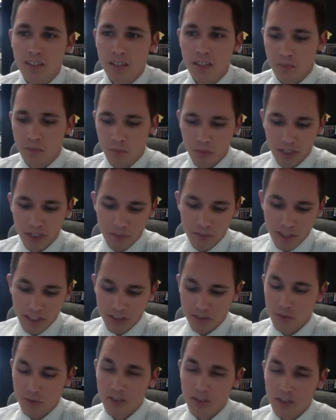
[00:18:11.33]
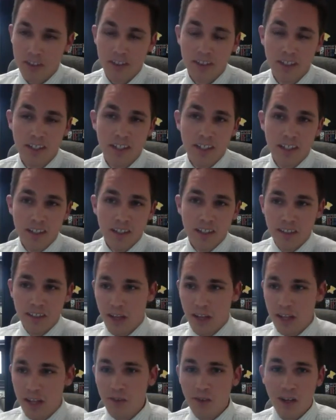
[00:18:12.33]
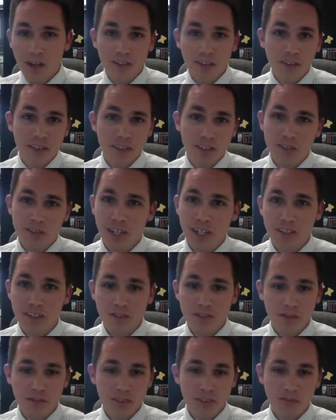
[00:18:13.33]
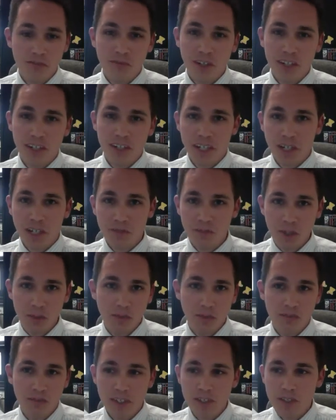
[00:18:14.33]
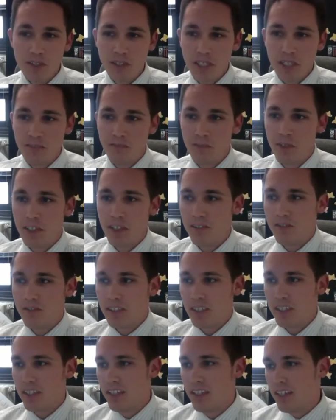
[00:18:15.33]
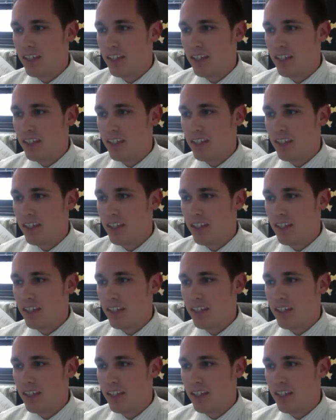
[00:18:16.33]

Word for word: They, we make sure, I know all of us as grad schools, and Fran and I are very professionally involved, and